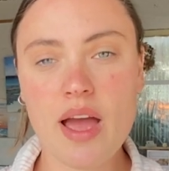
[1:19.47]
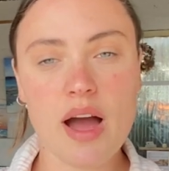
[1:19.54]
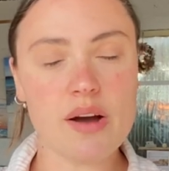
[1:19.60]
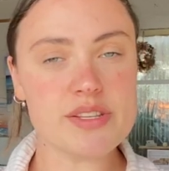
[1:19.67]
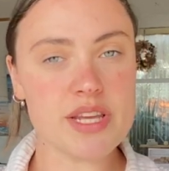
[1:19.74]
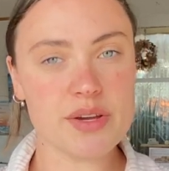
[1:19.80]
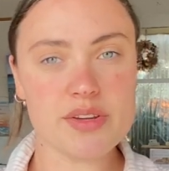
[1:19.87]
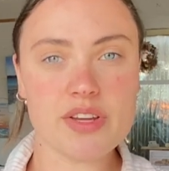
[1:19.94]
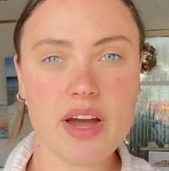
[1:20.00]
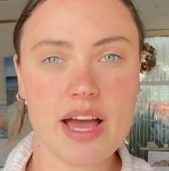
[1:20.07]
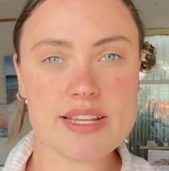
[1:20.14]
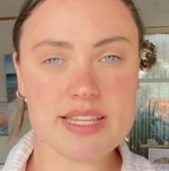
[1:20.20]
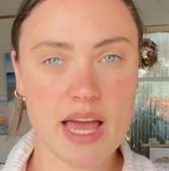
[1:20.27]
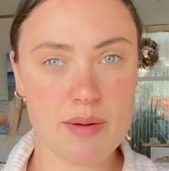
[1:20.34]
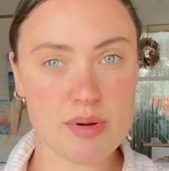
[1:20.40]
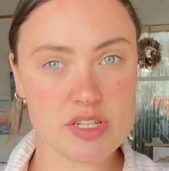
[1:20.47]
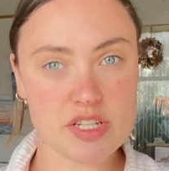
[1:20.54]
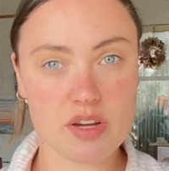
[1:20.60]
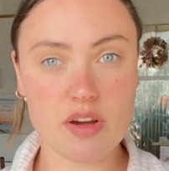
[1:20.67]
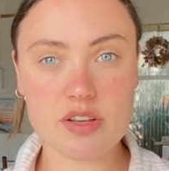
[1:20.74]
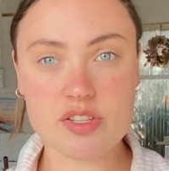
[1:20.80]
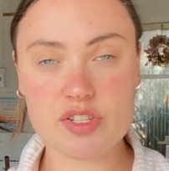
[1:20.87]
I'll tell you guys how much
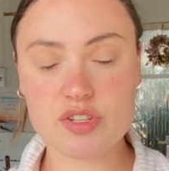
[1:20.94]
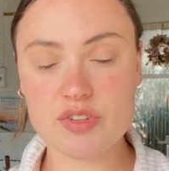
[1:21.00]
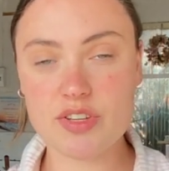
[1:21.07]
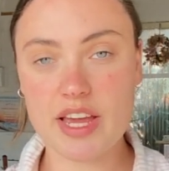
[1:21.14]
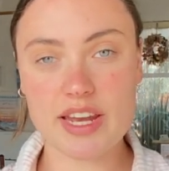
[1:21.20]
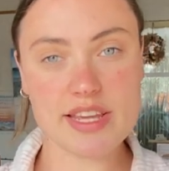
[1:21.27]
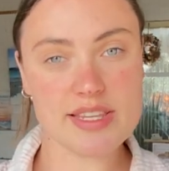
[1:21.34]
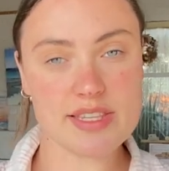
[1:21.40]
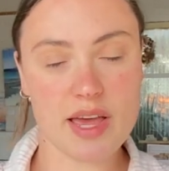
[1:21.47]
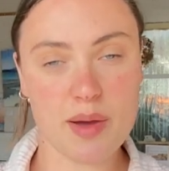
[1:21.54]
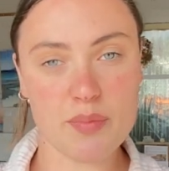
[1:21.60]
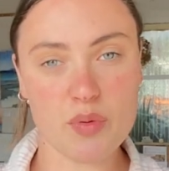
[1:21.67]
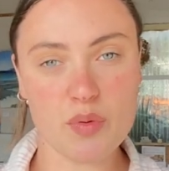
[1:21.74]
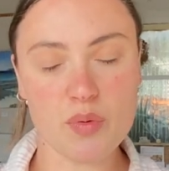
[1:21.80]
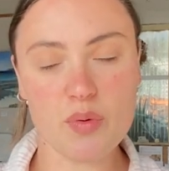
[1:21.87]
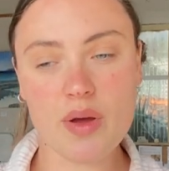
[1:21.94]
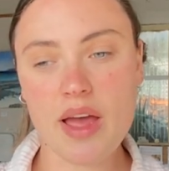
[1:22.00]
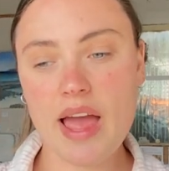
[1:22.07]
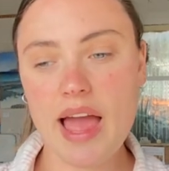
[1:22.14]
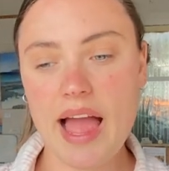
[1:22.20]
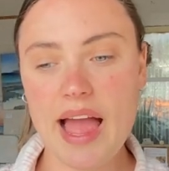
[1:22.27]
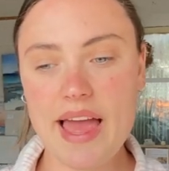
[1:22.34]
it costs to get a sample,
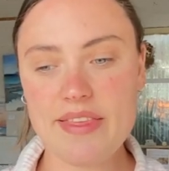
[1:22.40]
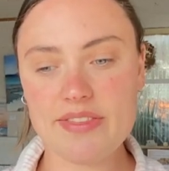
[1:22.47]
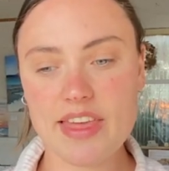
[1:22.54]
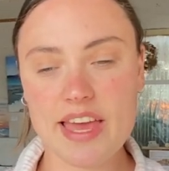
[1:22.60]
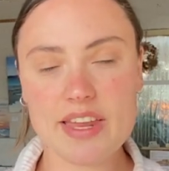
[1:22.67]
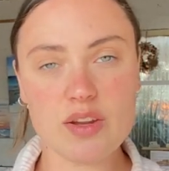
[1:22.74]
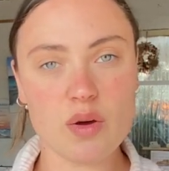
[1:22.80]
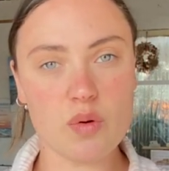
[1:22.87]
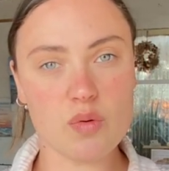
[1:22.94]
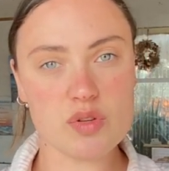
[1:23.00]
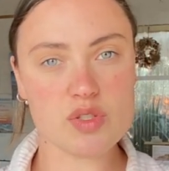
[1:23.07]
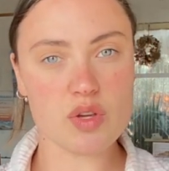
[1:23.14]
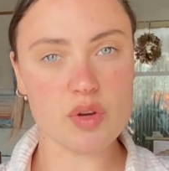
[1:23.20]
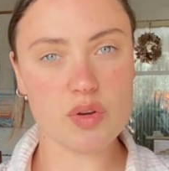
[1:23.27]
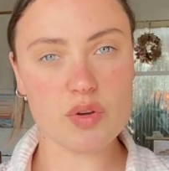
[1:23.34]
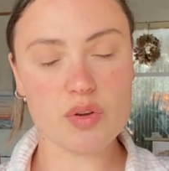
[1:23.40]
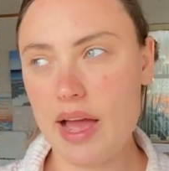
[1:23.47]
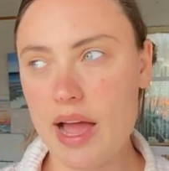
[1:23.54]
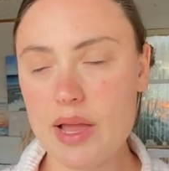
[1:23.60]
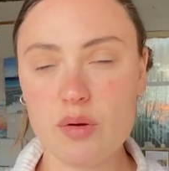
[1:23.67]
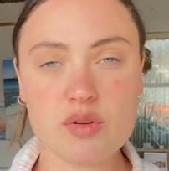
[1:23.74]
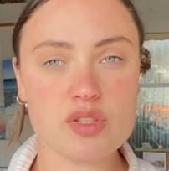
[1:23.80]
and then
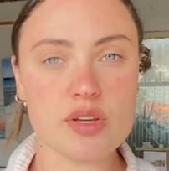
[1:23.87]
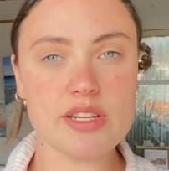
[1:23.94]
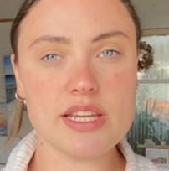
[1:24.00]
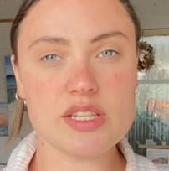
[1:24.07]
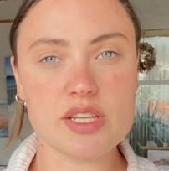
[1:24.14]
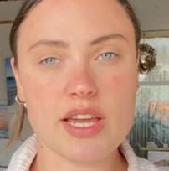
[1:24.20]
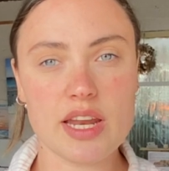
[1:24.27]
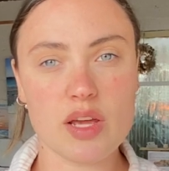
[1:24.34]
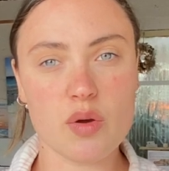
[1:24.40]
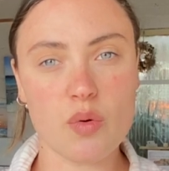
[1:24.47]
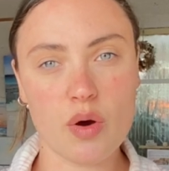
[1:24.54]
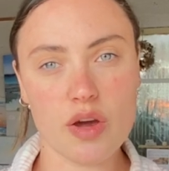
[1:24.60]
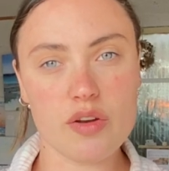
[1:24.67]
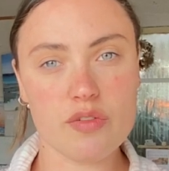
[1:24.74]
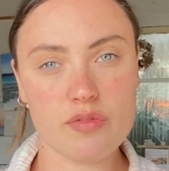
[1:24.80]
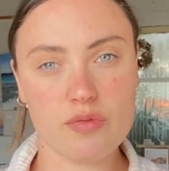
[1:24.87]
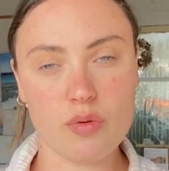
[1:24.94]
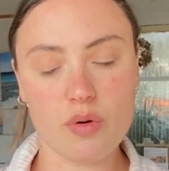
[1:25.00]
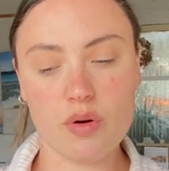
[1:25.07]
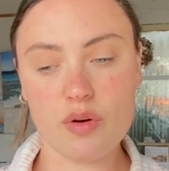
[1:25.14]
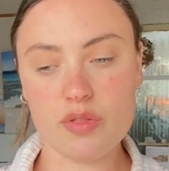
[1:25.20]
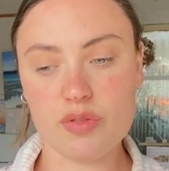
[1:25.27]
I also need to get a quote
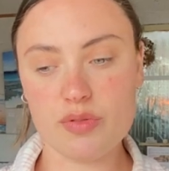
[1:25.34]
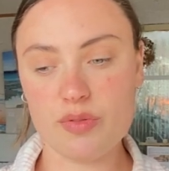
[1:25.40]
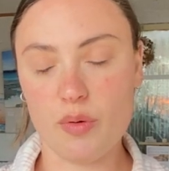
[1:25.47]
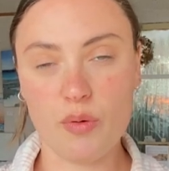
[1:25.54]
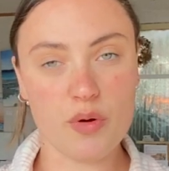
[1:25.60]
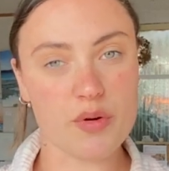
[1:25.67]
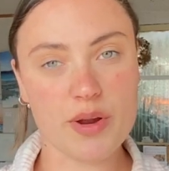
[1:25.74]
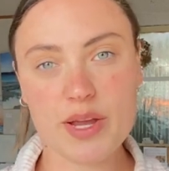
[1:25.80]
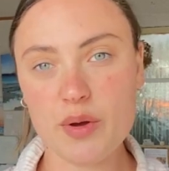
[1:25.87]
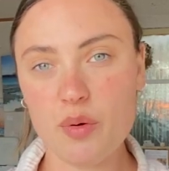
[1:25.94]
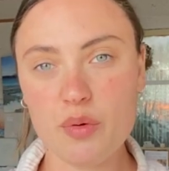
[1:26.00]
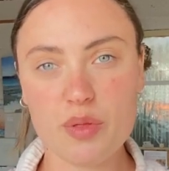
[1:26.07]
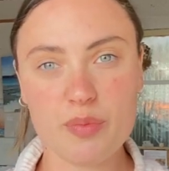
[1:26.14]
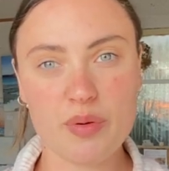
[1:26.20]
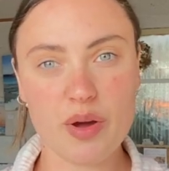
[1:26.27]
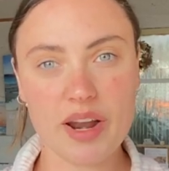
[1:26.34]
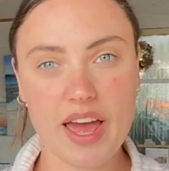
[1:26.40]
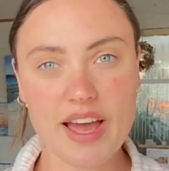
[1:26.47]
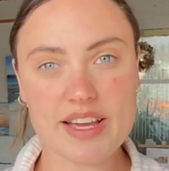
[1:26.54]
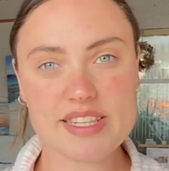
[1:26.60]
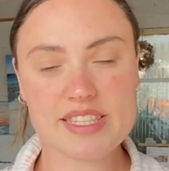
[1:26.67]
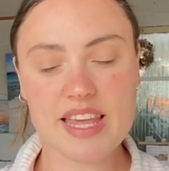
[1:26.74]
for ordering all the
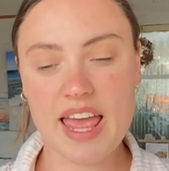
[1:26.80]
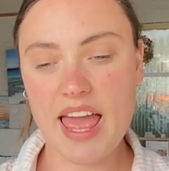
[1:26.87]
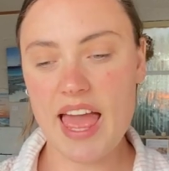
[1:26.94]
products,